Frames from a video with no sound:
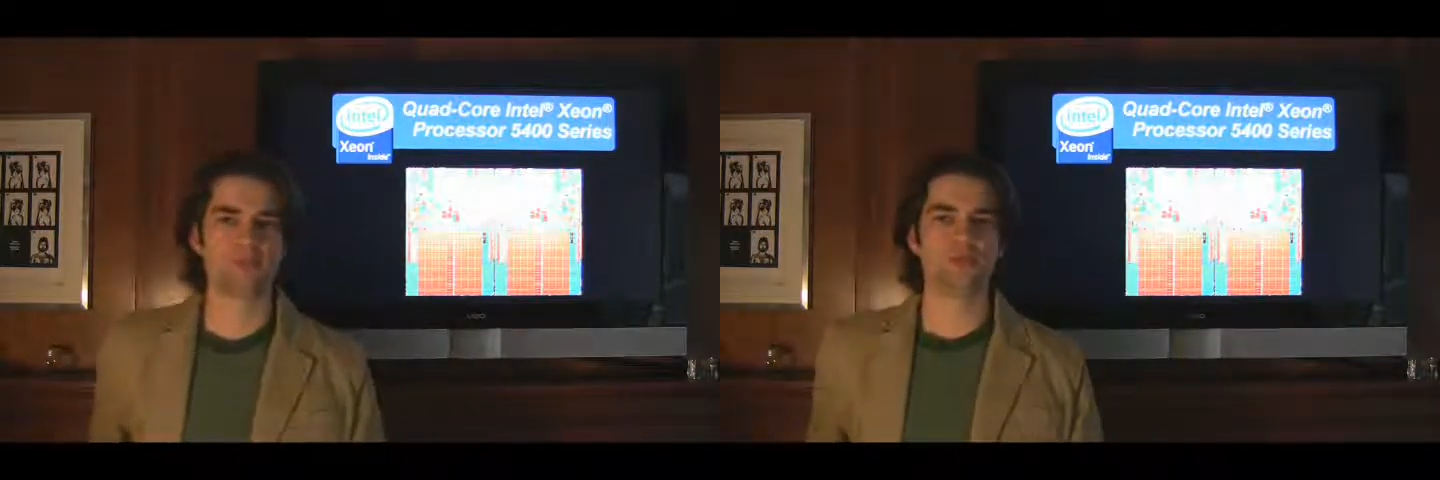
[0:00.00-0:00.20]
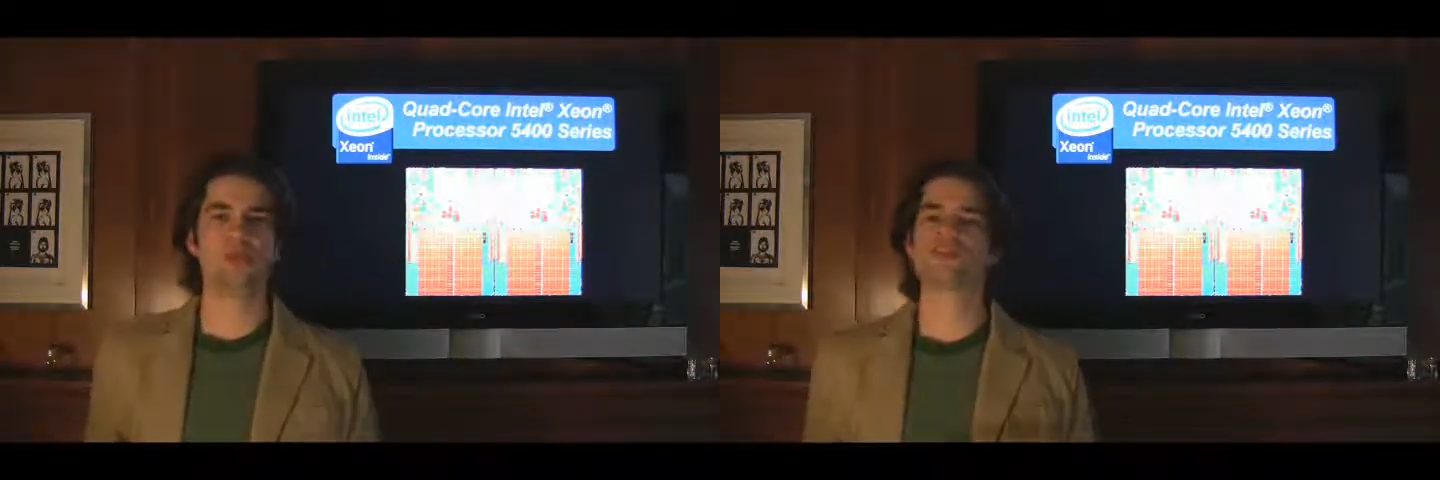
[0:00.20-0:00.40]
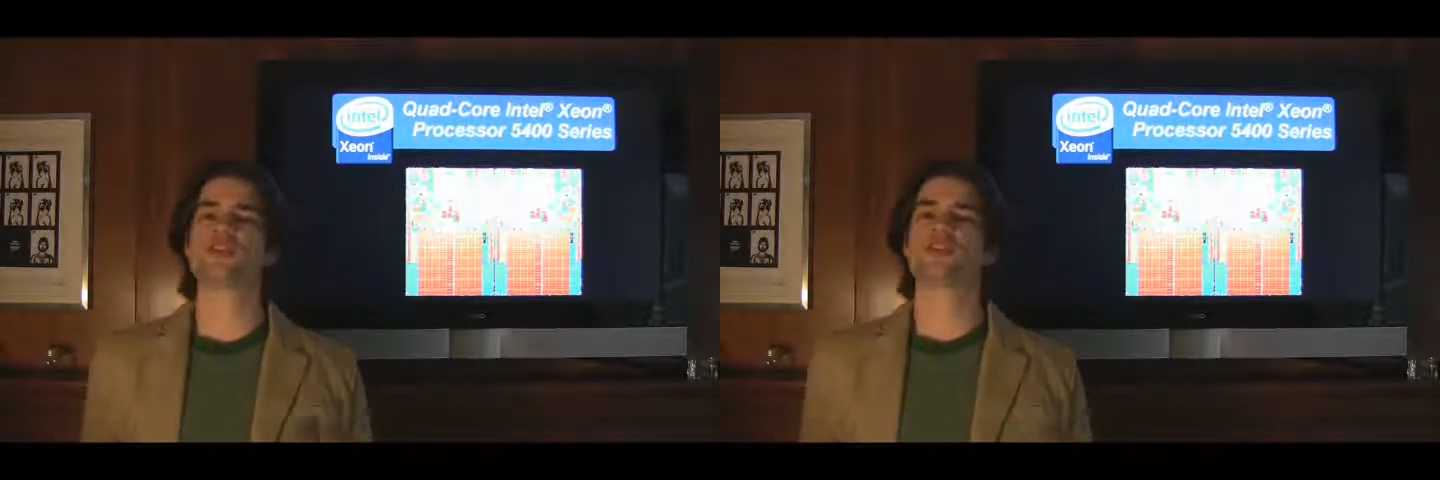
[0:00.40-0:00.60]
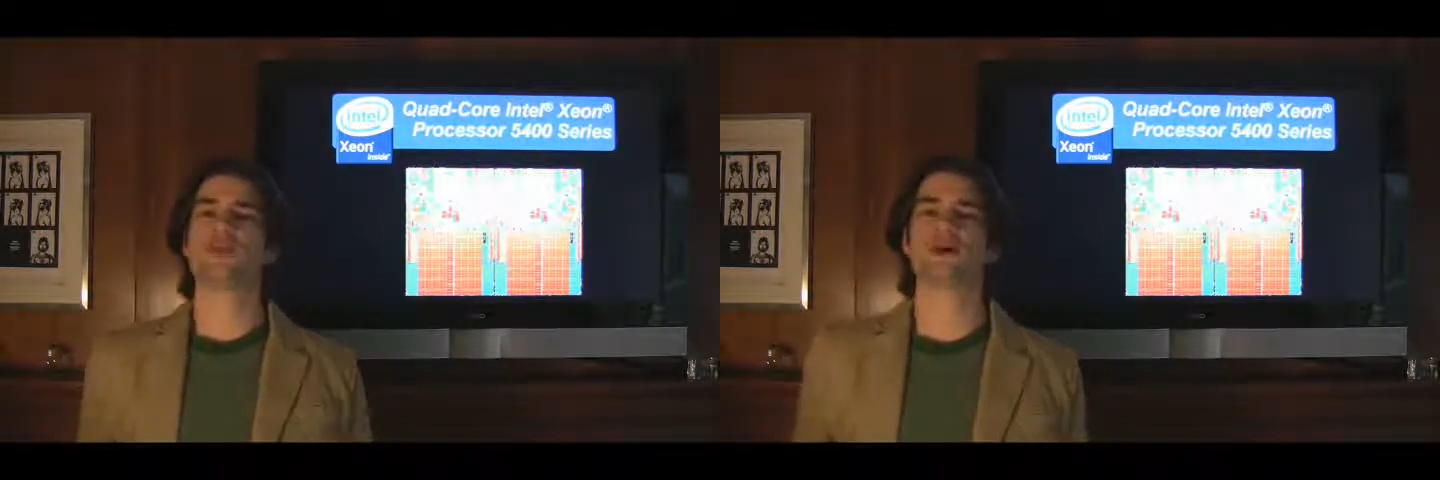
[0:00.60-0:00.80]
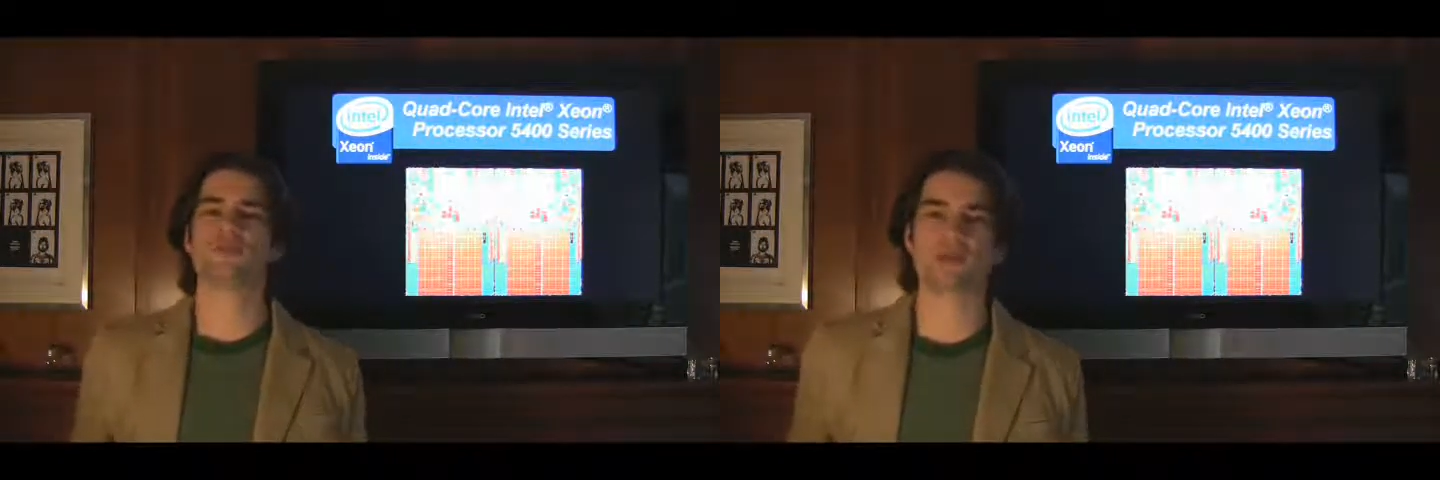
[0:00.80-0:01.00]
Beautiful
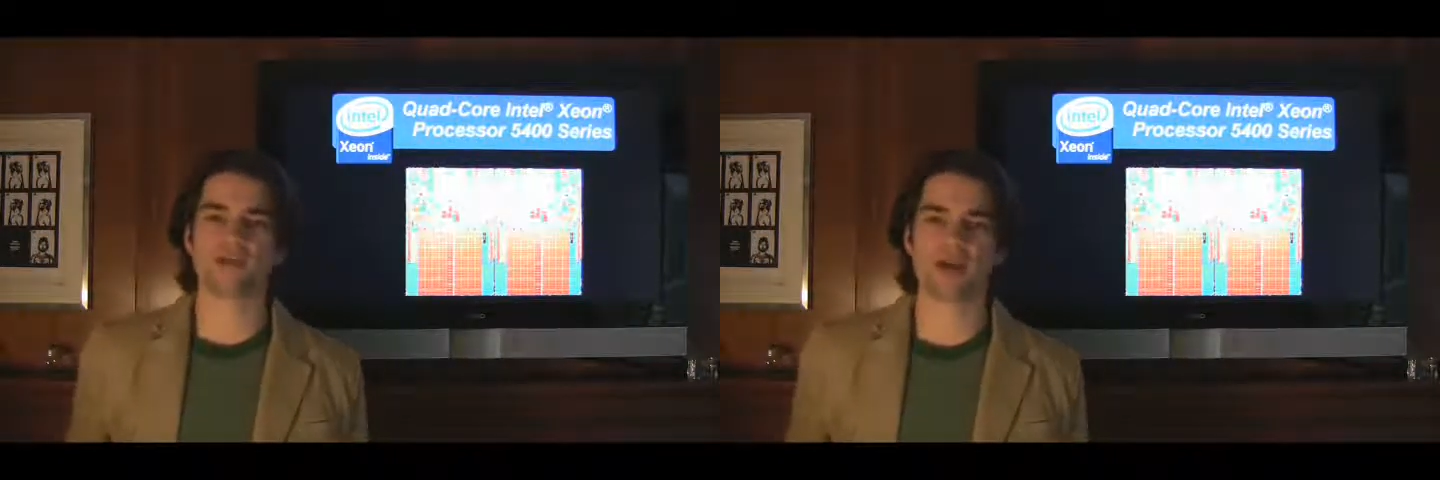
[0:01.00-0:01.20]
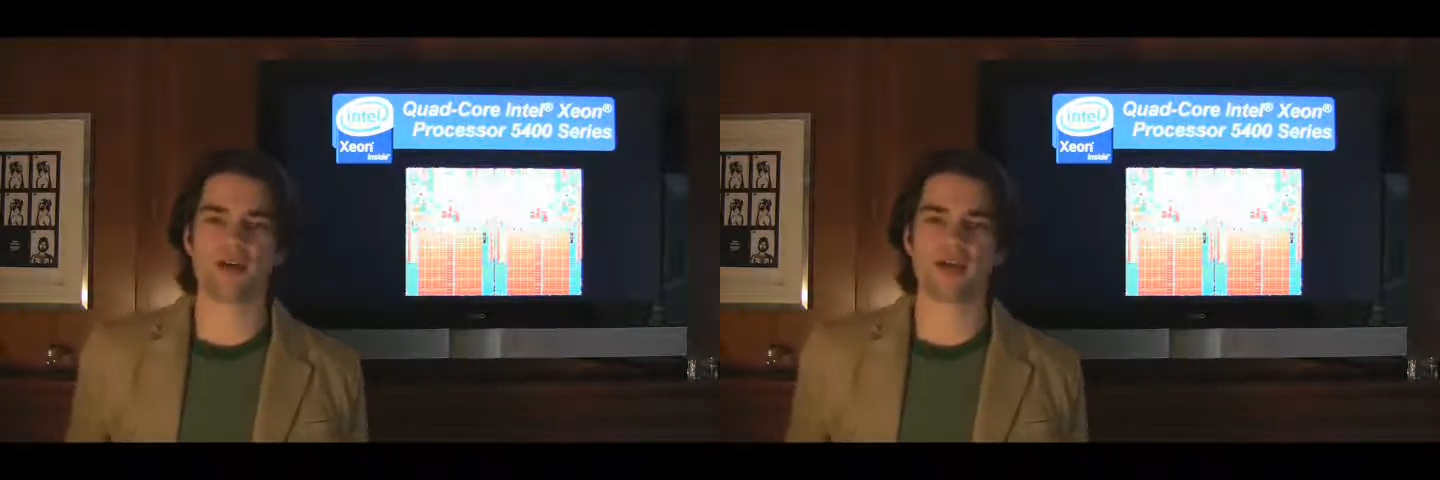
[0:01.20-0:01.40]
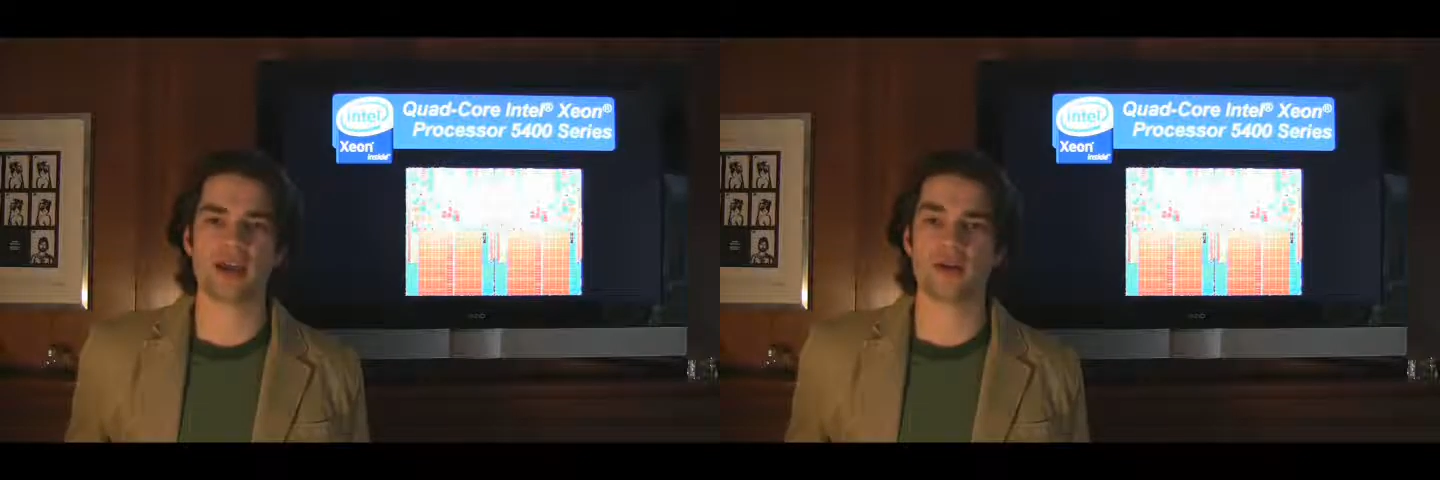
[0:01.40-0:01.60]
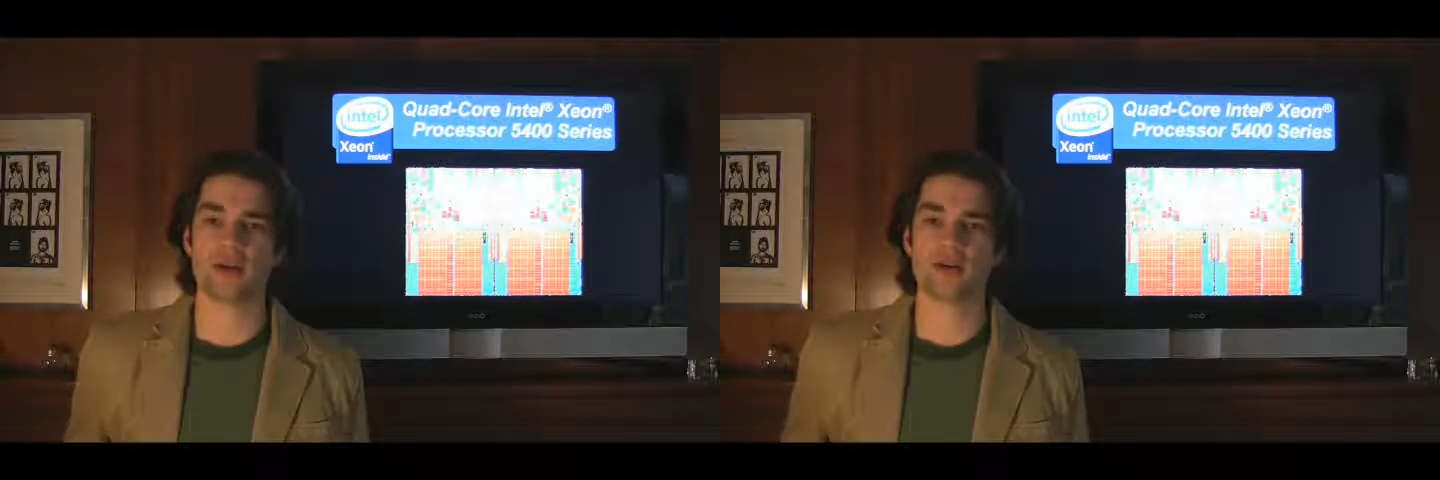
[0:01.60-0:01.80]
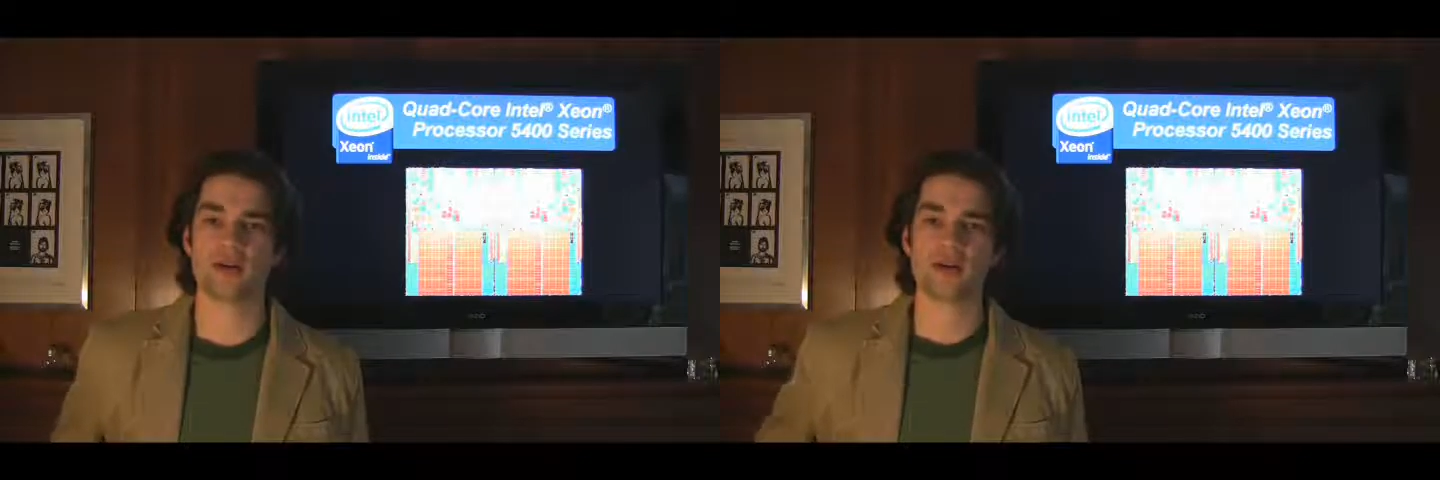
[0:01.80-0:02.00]
thing about 45
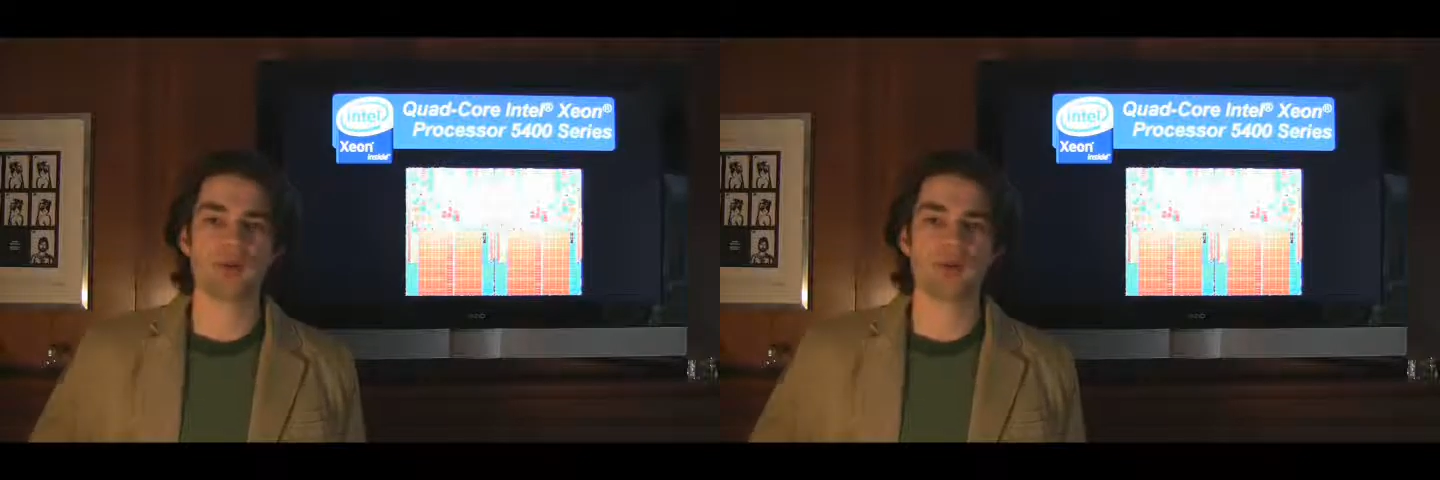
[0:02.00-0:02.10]
nanometer.